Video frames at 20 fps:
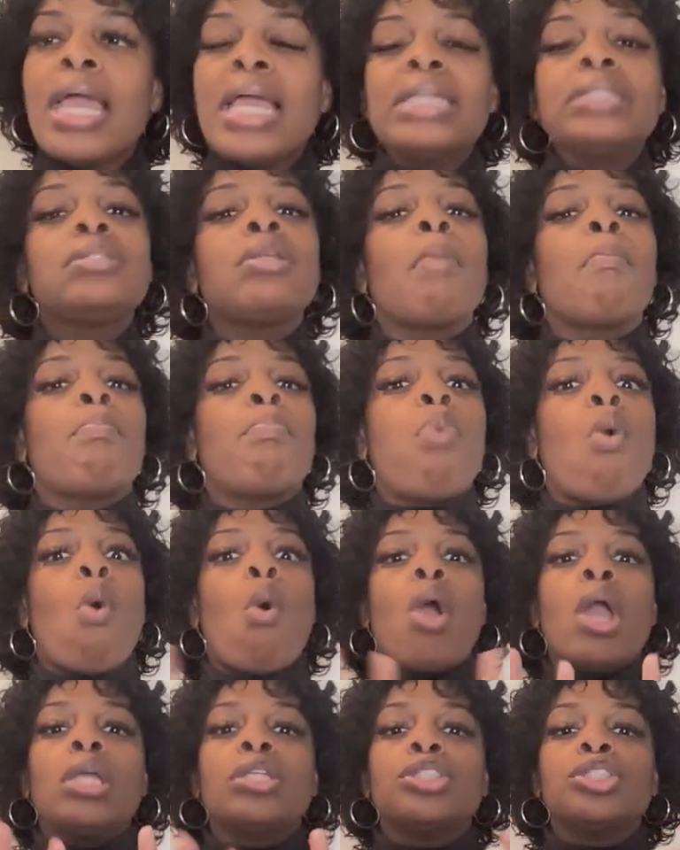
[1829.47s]
It's
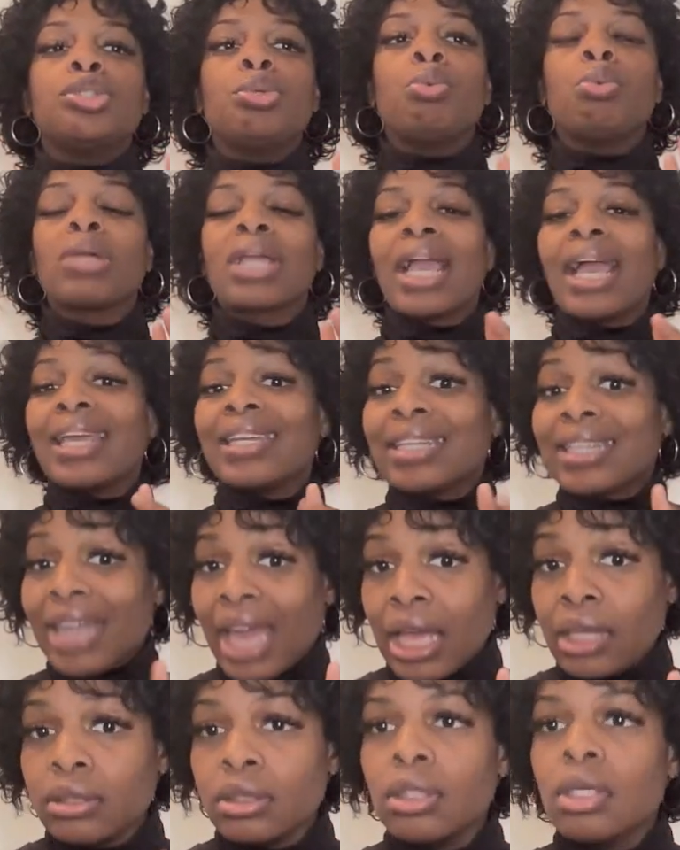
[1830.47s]
important to
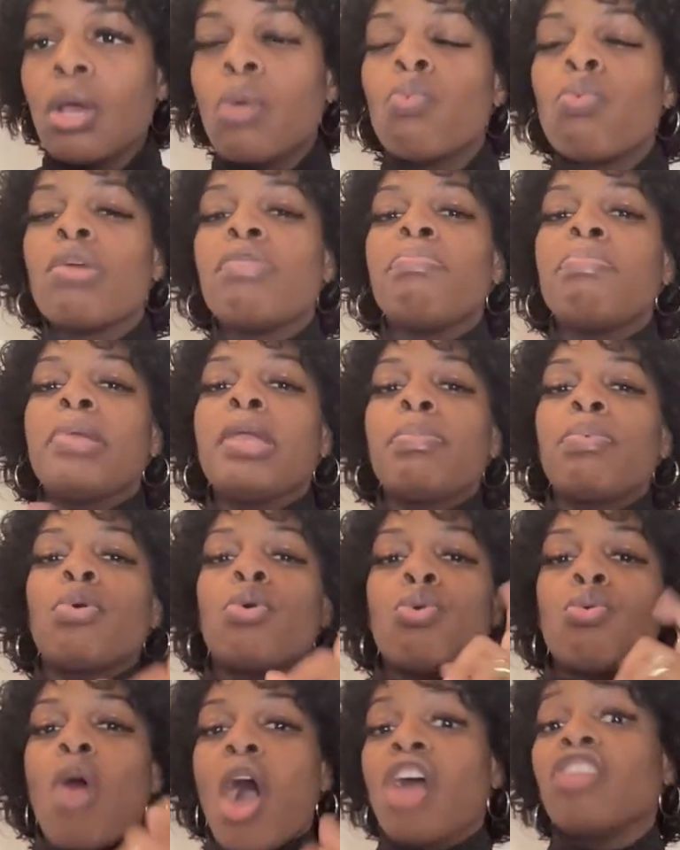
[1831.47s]
connect with
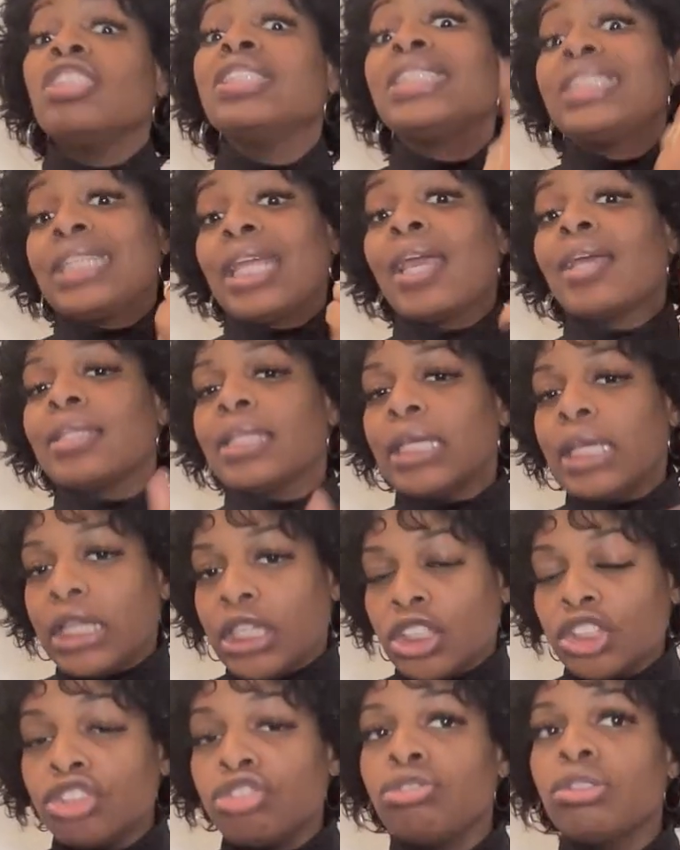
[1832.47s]
people who understand the
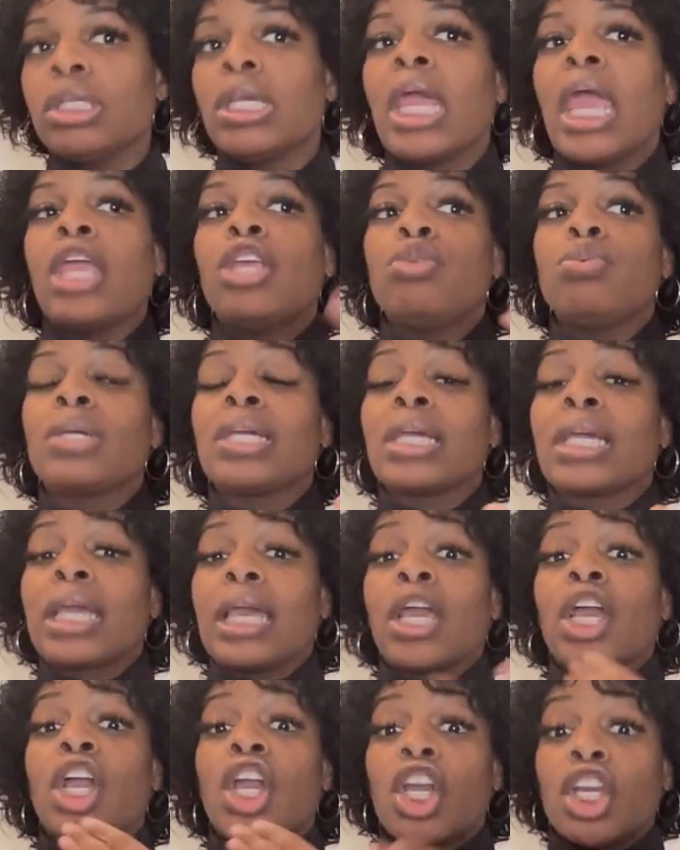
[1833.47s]
industry and you can
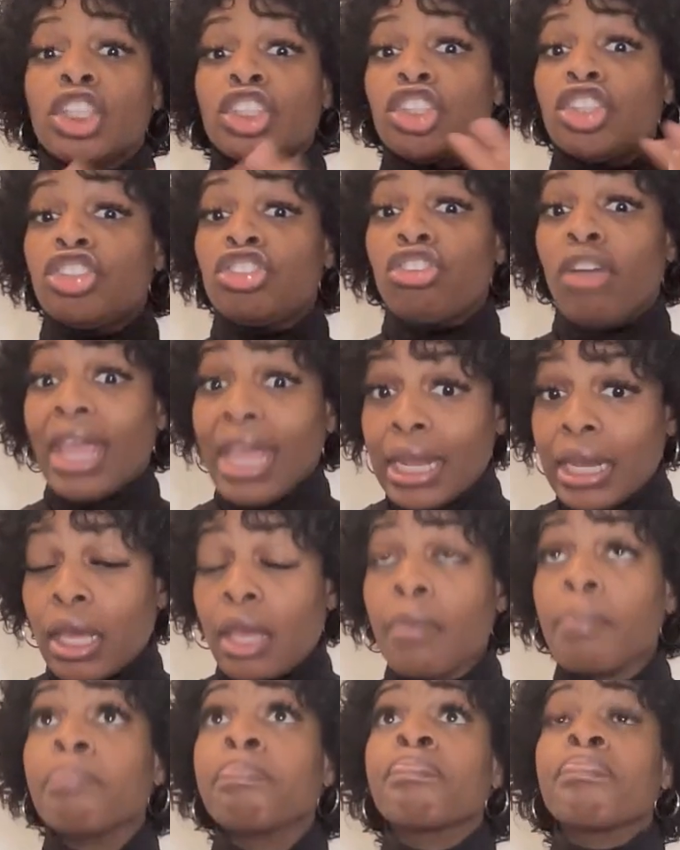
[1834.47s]
get good
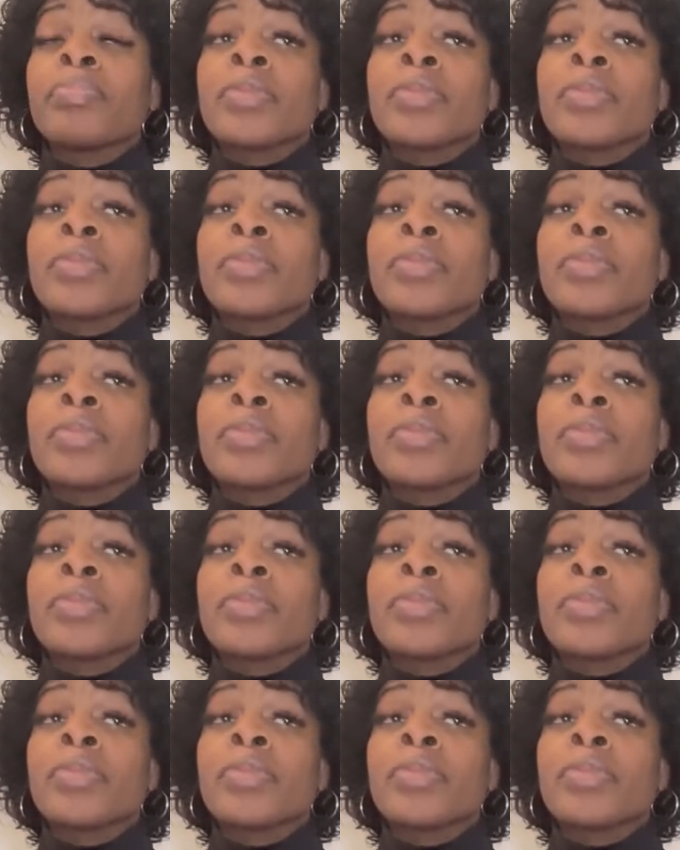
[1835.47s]
training.